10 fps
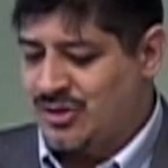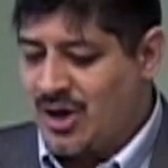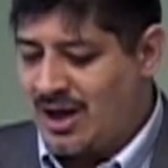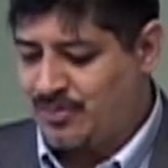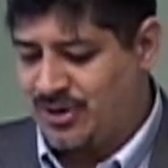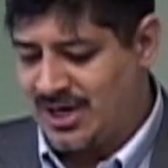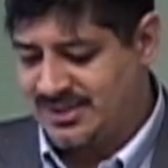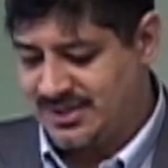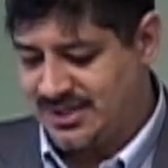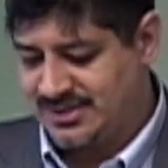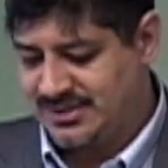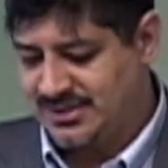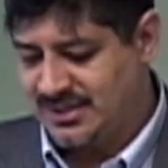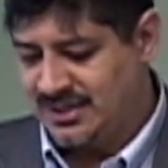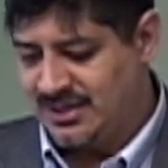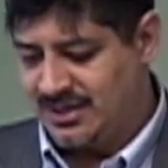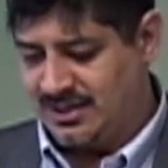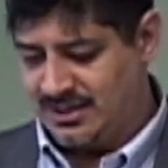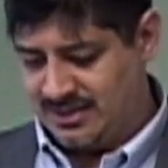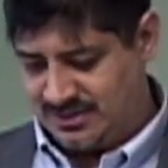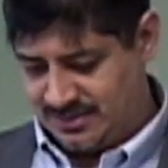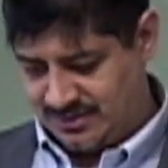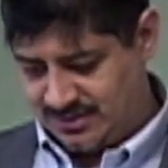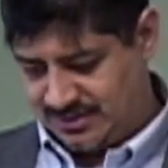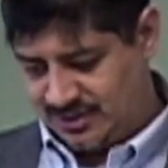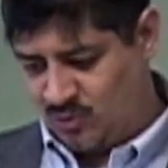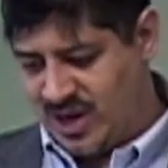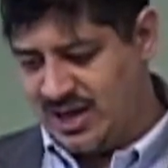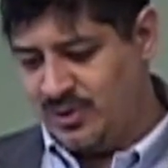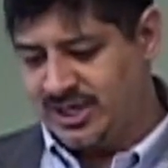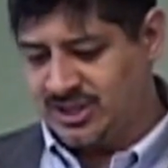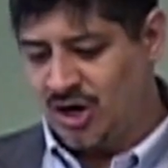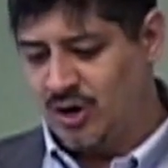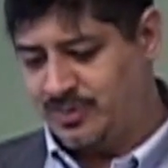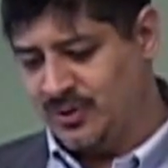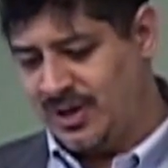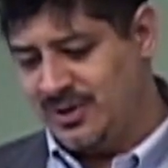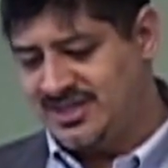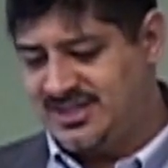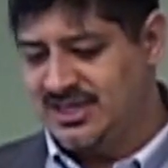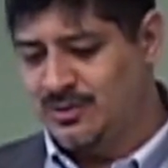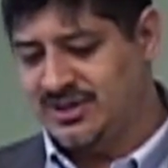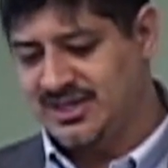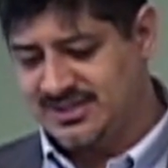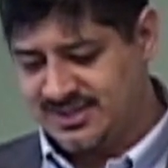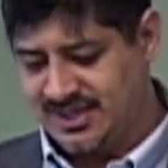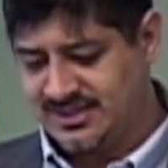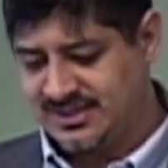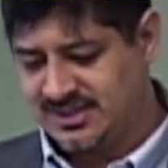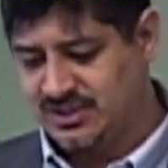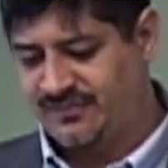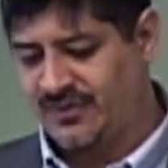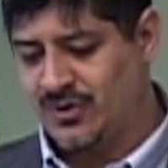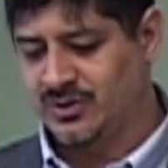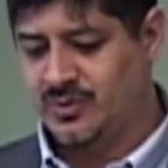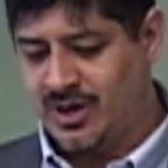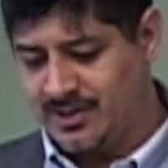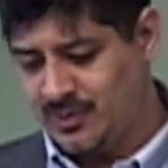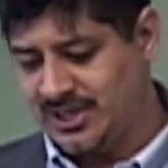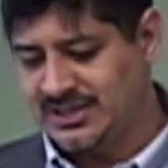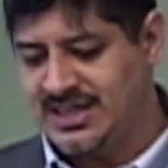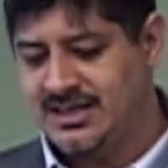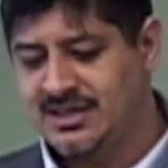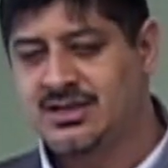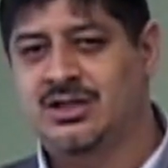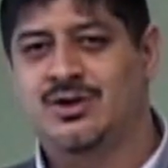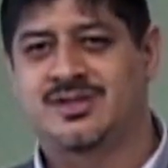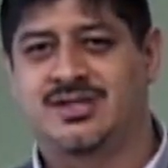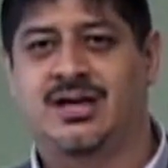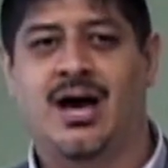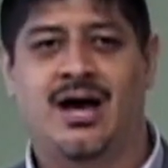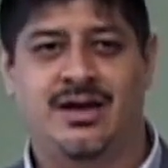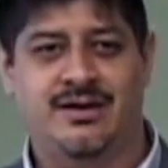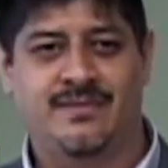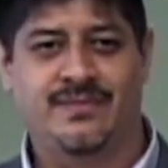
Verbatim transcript: thought process, the way we cope, the way we deal with these things is twofold. One, we lean in close to God.